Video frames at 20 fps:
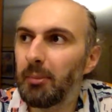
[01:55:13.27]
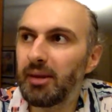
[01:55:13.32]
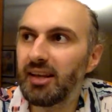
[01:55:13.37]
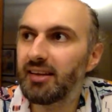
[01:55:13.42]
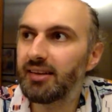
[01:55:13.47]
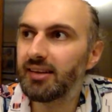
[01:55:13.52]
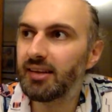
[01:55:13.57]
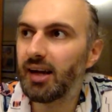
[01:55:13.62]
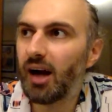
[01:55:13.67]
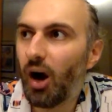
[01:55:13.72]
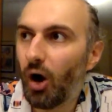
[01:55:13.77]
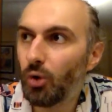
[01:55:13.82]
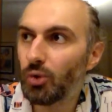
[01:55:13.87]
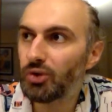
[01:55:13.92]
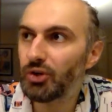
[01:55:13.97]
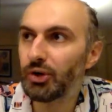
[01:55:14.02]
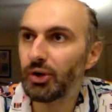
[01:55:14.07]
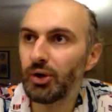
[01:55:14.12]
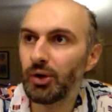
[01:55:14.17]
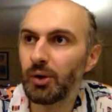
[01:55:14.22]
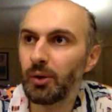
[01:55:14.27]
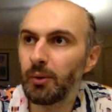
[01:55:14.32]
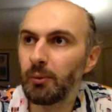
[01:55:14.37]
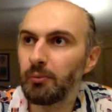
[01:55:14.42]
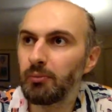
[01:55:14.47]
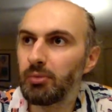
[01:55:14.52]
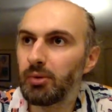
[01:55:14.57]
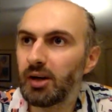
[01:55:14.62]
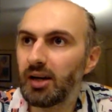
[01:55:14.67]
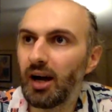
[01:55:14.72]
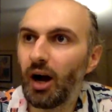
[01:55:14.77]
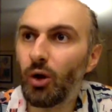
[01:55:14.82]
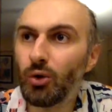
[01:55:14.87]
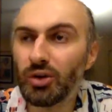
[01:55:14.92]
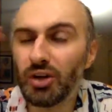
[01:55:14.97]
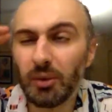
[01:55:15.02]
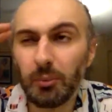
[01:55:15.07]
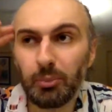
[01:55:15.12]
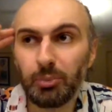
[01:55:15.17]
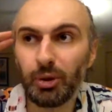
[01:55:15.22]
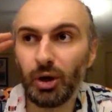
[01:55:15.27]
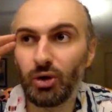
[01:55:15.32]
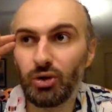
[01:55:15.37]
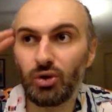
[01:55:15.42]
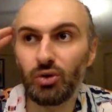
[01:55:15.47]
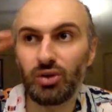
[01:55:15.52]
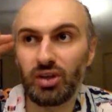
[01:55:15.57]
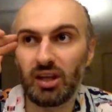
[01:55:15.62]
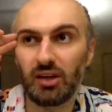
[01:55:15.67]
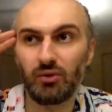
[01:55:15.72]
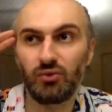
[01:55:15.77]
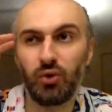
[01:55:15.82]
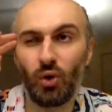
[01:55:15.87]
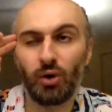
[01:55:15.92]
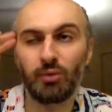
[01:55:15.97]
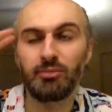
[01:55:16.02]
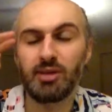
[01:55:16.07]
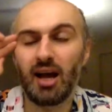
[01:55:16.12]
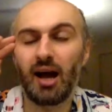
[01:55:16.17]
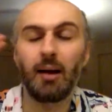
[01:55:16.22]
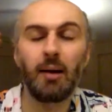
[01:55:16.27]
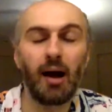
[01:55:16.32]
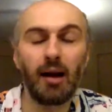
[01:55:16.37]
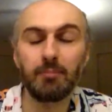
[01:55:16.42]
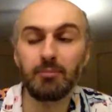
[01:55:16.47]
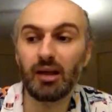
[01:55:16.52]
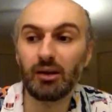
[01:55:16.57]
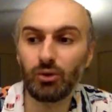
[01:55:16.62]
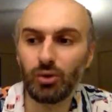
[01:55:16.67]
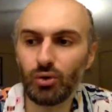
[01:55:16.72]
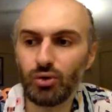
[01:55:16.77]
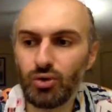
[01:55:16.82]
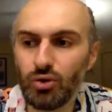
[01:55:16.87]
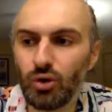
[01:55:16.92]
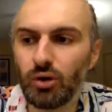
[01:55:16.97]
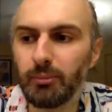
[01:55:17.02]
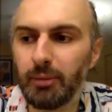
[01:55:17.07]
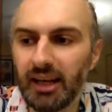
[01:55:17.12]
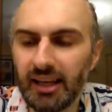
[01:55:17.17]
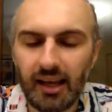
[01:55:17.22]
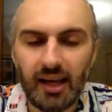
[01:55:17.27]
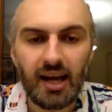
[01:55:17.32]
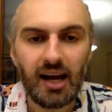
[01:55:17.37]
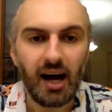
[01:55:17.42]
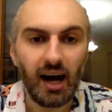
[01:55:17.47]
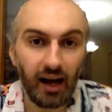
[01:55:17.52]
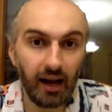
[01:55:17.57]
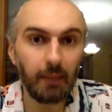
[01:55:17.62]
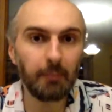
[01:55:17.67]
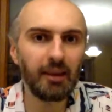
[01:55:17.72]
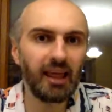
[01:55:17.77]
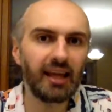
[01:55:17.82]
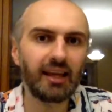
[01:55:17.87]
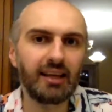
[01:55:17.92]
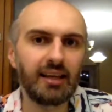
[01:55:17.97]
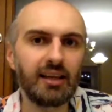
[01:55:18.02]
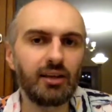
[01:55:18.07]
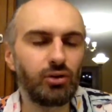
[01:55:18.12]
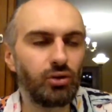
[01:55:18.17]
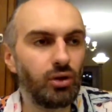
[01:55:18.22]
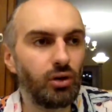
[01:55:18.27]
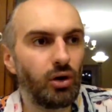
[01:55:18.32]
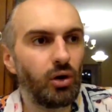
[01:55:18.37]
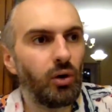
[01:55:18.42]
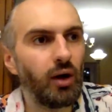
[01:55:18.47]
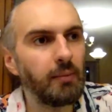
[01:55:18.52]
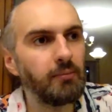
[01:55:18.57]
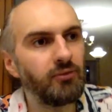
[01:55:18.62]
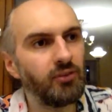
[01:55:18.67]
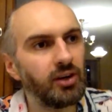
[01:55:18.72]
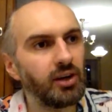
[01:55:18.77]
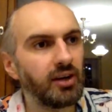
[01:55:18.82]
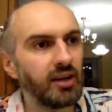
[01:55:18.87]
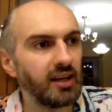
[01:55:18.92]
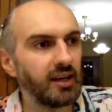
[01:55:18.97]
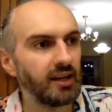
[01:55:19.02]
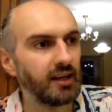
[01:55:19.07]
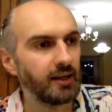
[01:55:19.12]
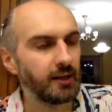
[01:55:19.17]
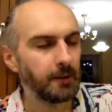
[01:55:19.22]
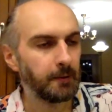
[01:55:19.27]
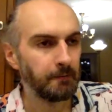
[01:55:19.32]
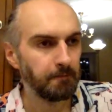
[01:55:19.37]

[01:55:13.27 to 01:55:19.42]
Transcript: it's counter-producing for me. I'm not so sure, but I am like this, I'm very